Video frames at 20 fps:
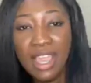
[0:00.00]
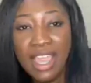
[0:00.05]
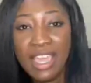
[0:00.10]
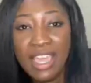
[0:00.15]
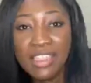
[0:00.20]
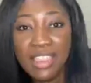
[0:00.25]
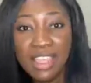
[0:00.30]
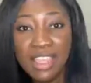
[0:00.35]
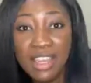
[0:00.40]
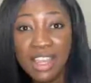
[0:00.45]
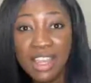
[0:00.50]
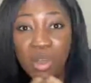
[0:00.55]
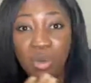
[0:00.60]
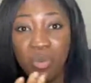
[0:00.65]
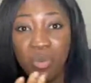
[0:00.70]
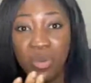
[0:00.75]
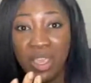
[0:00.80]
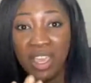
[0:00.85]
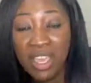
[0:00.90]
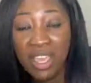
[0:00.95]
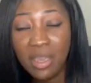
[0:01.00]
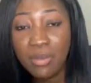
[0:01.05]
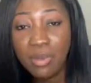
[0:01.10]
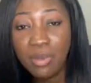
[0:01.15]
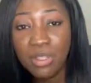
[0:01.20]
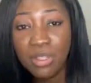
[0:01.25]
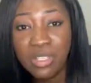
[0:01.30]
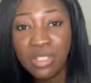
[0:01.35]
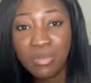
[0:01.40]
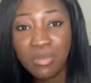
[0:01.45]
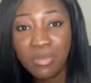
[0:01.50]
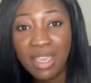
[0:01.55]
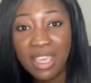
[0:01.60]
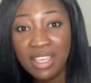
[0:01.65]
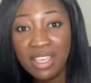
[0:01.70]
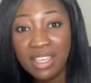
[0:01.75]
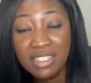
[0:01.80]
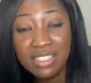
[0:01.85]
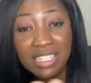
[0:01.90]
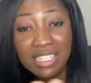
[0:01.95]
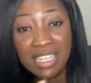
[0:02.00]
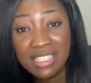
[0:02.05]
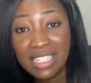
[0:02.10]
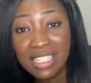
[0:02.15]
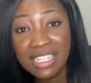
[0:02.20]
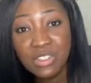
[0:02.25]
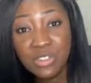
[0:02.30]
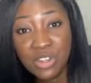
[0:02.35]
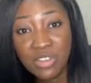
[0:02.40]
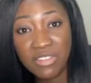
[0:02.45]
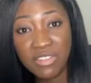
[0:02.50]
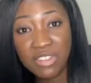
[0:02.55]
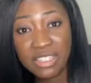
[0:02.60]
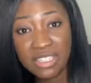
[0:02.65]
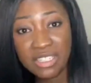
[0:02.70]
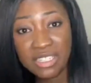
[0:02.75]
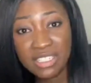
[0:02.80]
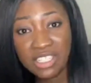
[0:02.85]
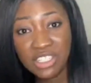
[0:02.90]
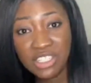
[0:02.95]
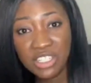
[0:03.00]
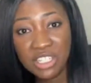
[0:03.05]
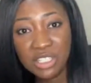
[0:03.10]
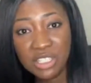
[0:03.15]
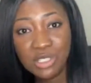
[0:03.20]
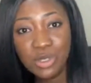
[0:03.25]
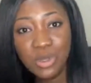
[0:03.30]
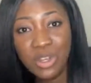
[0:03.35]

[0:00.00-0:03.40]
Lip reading: And then now we are able to make data driven decisions.